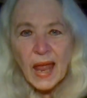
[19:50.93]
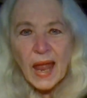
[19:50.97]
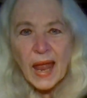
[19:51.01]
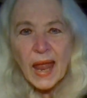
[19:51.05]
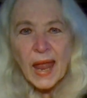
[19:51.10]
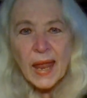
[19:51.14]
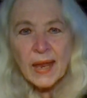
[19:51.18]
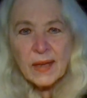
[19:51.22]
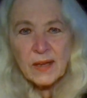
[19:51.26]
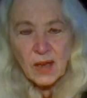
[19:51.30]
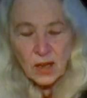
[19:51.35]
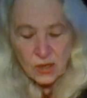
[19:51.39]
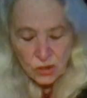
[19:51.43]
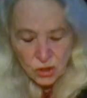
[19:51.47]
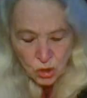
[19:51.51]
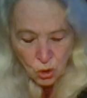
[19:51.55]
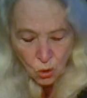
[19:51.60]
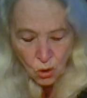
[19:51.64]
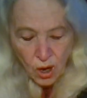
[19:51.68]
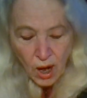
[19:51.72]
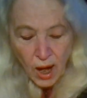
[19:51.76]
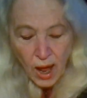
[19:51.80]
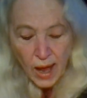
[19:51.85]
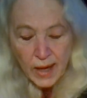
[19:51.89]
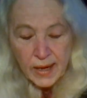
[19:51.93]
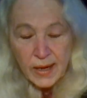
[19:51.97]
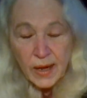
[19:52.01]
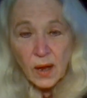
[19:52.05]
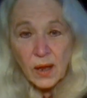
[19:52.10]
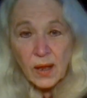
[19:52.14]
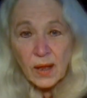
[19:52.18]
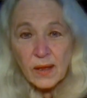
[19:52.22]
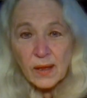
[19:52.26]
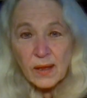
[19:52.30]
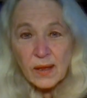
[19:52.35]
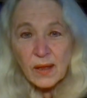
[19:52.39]
And
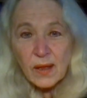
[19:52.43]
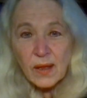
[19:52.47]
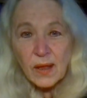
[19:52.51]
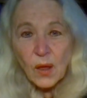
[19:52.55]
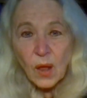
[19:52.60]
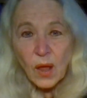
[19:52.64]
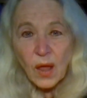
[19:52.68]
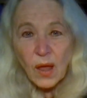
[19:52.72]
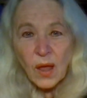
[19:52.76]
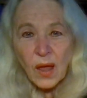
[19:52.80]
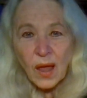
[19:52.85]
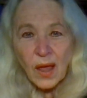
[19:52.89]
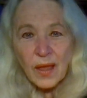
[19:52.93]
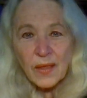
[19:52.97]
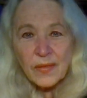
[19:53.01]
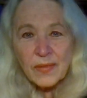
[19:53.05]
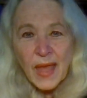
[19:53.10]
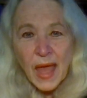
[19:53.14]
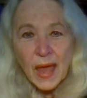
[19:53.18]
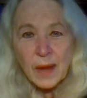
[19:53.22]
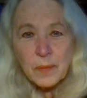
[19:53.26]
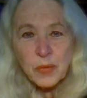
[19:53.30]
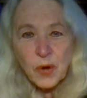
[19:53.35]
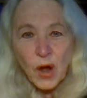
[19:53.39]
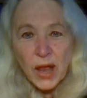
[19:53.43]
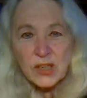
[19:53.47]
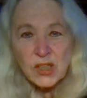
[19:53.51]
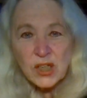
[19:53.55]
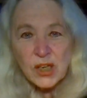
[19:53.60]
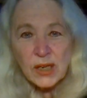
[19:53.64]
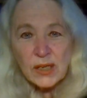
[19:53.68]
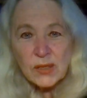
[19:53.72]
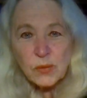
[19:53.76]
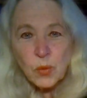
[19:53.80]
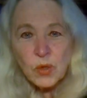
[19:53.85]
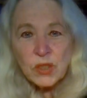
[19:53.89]
Torhana, that
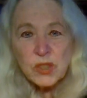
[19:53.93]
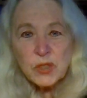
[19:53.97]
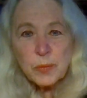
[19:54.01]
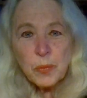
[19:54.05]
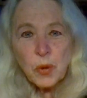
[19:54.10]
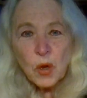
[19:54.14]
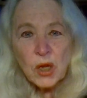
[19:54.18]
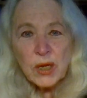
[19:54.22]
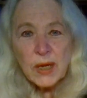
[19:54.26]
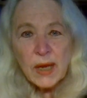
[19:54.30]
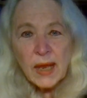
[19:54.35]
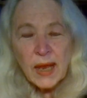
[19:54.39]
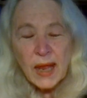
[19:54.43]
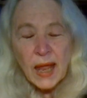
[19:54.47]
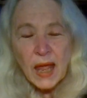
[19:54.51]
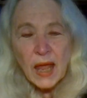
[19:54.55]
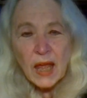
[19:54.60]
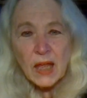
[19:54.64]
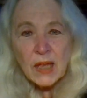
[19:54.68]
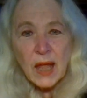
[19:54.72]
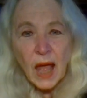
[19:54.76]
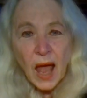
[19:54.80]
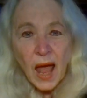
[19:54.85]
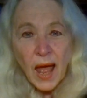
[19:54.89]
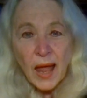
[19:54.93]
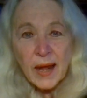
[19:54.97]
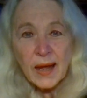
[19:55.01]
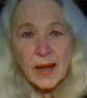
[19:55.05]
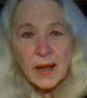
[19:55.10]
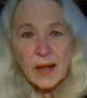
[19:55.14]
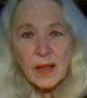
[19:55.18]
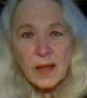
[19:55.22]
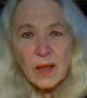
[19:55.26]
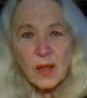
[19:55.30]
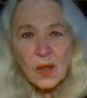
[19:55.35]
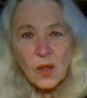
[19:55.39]
project was
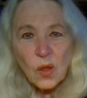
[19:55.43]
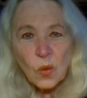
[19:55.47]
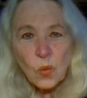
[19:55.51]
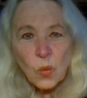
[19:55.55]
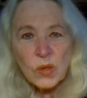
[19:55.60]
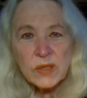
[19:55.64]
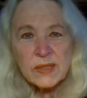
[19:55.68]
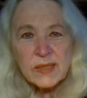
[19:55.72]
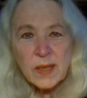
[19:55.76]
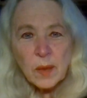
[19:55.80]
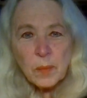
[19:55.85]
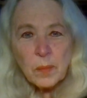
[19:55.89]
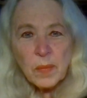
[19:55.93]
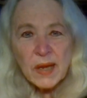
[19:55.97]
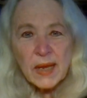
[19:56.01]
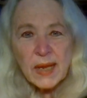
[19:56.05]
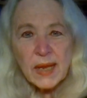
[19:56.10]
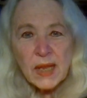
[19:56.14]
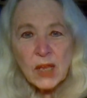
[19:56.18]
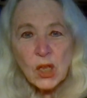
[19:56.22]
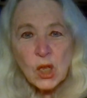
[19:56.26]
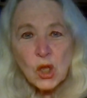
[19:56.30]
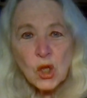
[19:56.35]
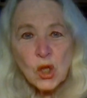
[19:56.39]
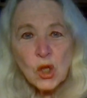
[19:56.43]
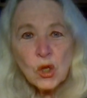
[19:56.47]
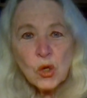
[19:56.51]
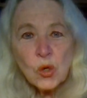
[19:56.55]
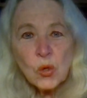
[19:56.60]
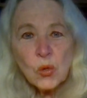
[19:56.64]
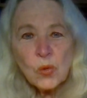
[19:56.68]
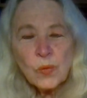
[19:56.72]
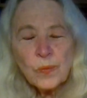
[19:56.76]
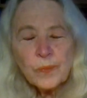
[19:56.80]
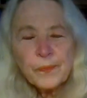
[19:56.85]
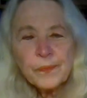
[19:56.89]
Hana was somebody
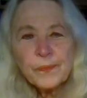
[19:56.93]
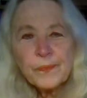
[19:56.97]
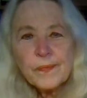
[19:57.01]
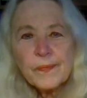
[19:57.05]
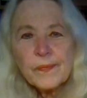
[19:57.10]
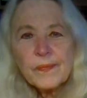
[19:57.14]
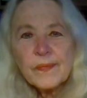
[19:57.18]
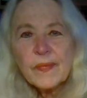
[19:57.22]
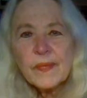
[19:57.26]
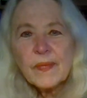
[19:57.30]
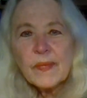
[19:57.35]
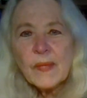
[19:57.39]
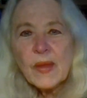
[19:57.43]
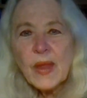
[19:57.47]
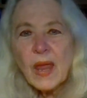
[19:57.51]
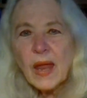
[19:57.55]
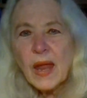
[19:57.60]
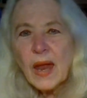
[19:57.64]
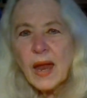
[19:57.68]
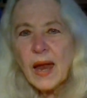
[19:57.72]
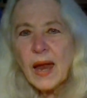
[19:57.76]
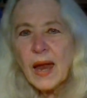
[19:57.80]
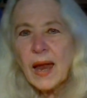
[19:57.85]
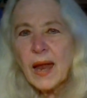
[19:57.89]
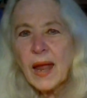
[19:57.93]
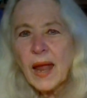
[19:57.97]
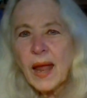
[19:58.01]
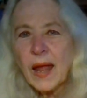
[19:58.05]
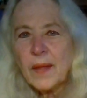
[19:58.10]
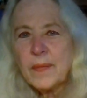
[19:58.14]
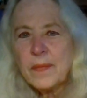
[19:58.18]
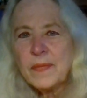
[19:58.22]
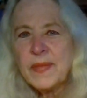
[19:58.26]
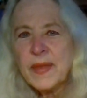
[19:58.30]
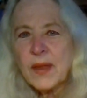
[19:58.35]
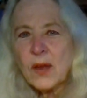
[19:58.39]
who
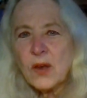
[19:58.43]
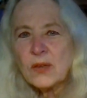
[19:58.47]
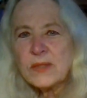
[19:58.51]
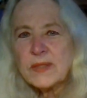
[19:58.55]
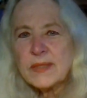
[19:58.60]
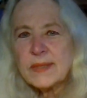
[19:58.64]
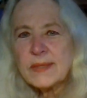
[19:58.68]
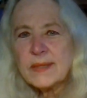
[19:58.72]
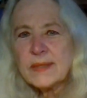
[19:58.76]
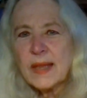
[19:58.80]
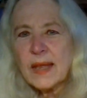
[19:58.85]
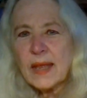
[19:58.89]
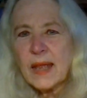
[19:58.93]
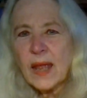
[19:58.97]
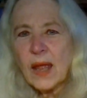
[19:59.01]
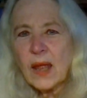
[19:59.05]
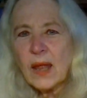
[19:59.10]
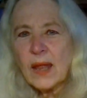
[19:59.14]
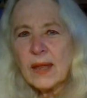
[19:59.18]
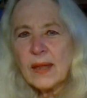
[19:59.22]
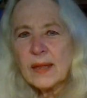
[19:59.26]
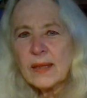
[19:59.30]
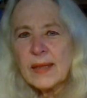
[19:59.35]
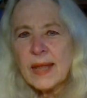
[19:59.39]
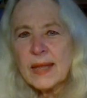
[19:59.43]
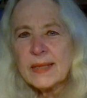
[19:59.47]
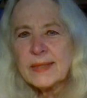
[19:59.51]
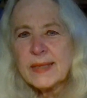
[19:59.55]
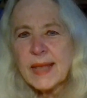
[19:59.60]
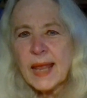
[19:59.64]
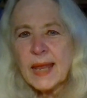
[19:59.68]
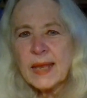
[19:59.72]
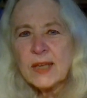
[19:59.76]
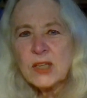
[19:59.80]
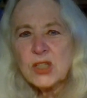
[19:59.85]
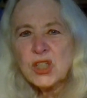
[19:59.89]
there's, let's
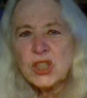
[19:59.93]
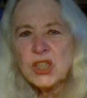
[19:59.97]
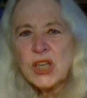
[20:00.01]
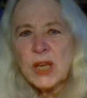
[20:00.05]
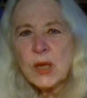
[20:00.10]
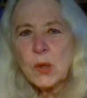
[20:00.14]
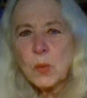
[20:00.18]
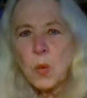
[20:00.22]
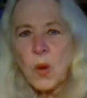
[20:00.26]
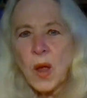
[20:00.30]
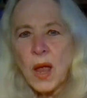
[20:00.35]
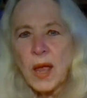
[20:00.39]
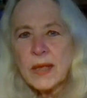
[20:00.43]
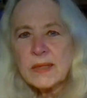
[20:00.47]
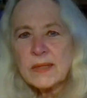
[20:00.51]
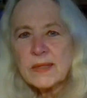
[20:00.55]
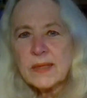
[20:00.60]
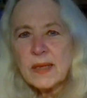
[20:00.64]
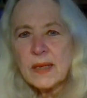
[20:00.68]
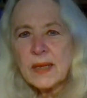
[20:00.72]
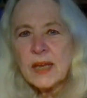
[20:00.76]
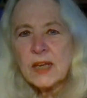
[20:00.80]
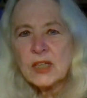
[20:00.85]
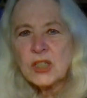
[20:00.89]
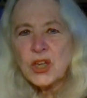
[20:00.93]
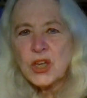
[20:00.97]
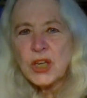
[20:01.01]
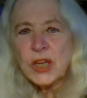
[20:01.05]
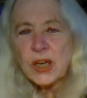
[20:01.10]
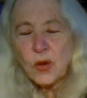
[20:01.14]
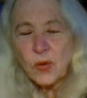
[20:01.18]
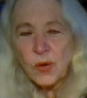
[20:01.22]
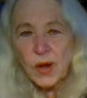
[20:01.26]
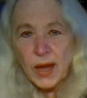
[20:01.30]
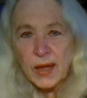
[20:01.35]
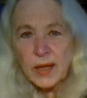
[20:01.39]
say she
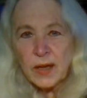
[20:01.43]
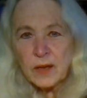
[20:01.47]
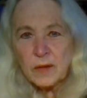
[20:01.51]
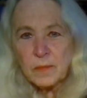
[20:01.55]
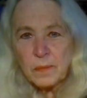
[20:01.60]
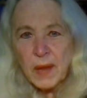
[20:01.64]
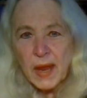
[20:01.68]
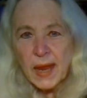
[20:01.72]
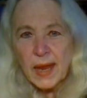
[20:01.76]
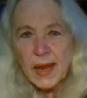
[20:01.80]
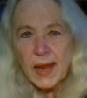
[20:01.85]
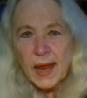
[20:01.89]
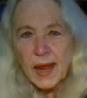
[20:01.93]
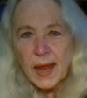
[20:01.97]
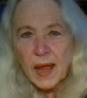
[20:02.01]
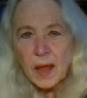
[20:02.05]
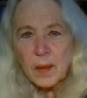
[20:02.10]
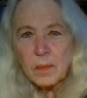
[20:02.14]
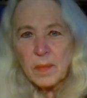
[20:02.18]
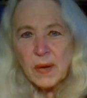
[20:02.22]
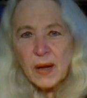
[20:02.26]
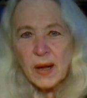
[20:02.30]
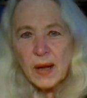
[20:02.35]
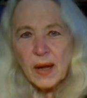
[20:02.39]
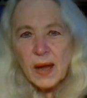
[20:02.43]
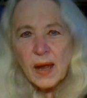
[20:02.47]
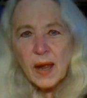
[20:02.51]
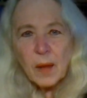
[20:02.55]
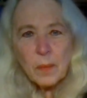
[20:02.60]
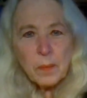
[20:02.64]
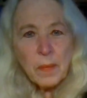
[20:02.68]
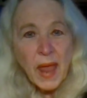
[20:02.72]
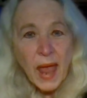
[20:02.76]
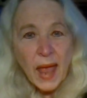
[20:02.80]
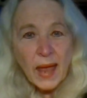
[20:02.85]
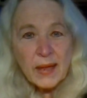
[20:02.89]
created mayhem
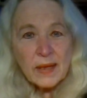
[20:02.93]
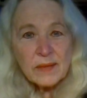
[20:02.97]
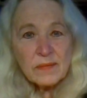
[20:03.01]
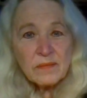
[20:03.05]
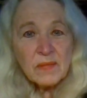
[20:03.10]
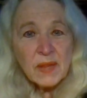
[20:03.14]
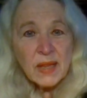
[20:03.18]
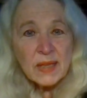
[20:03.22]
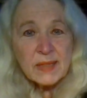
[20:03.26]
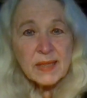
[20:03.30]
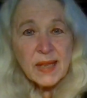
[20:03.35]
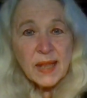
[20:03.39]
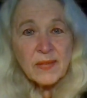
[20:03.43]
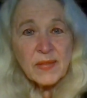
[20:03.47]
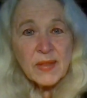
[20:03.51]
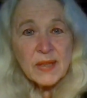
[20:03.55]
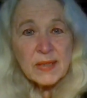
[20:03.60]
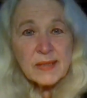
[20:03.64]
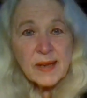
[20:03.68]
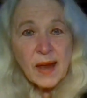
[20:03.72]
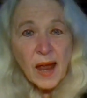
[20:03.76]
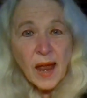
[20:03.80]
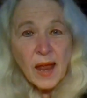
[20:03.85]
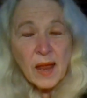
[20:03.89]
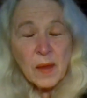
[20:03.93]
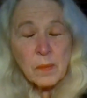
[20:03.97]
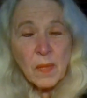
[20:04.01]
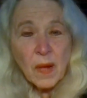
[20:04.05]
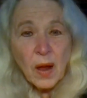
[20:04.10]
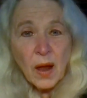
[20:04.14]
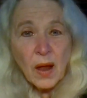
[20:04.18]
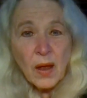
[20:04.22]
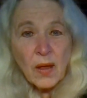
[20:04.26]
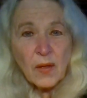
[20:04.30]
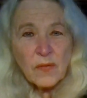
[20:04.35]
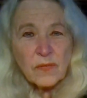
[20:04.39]
back at, let's say, the time
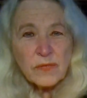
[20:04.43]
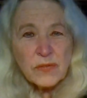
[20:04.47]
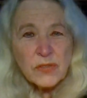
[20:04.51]
of